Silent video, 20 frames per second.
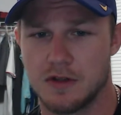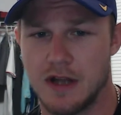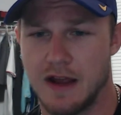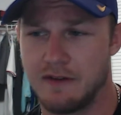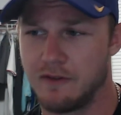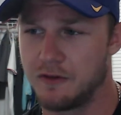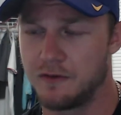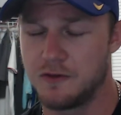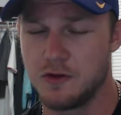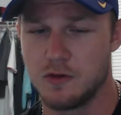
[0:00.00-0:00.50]
have
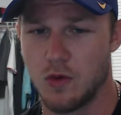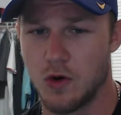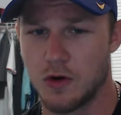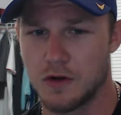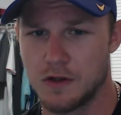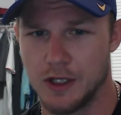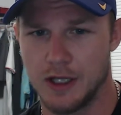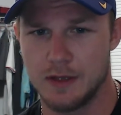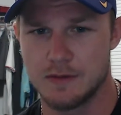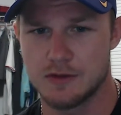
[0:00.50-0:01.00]
a few more
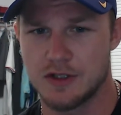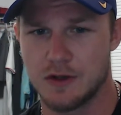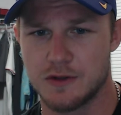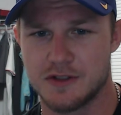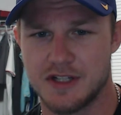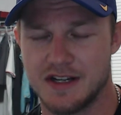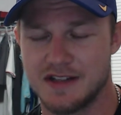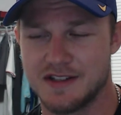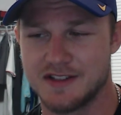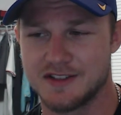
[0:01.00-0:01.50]
games towards the
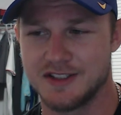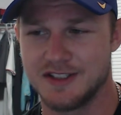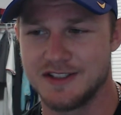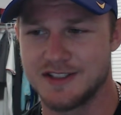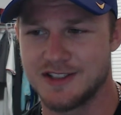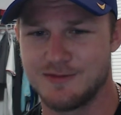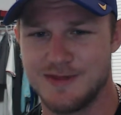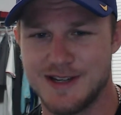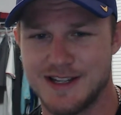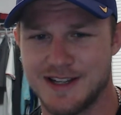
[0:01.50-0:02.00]
end of the
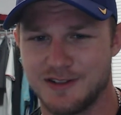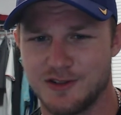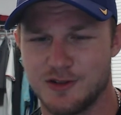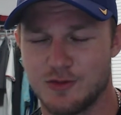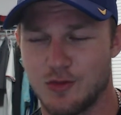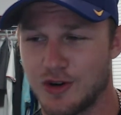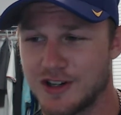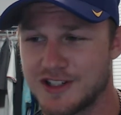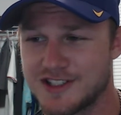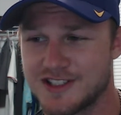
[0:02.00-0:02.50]
season, make it a little
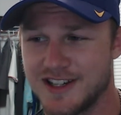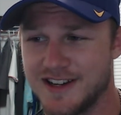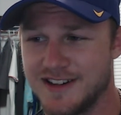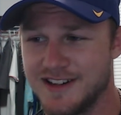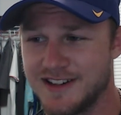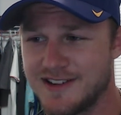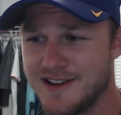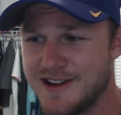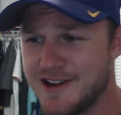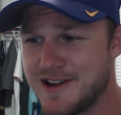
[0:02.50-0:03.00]
more
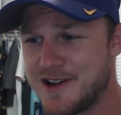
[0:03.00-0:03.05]
exciting.